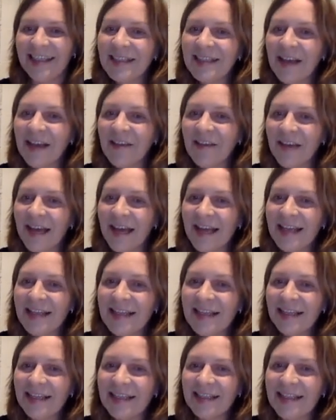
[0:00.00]
tough
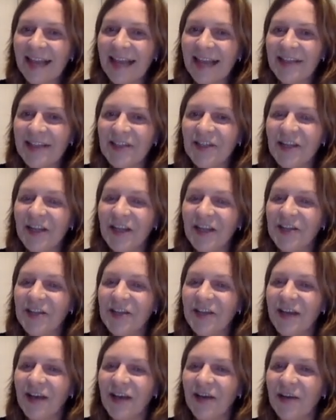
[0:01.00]
endless and
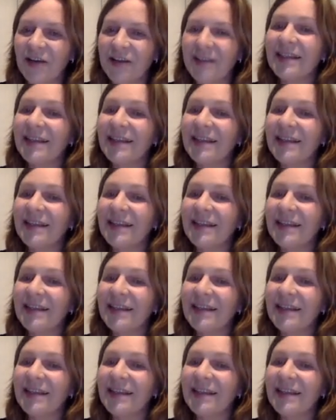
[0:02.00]
challenging hours